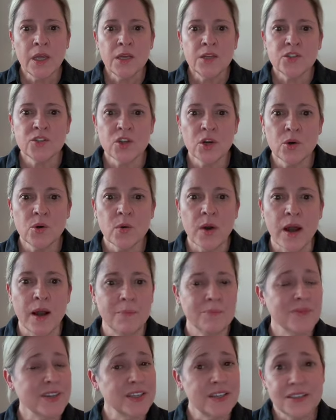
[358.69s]
So
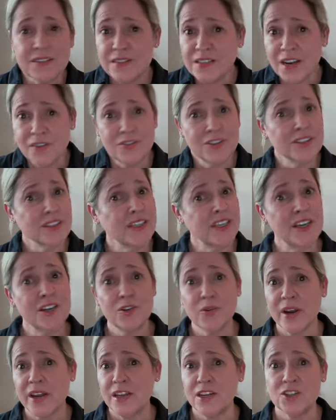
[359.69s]
it's definitely a
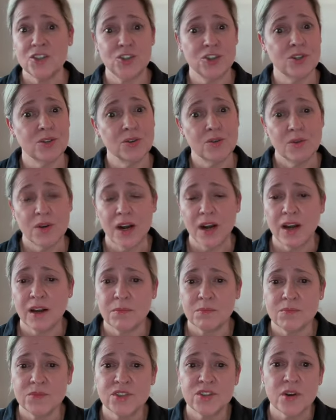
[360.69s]
gray issue.
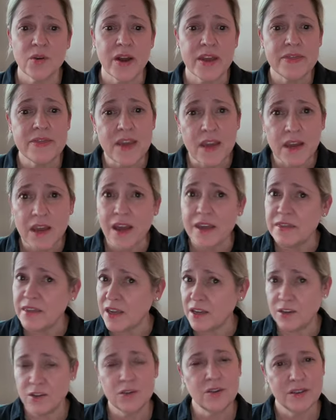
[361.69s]
So I think
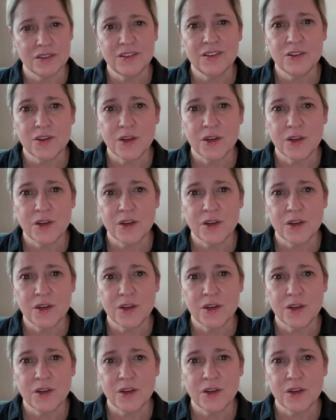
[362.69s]
you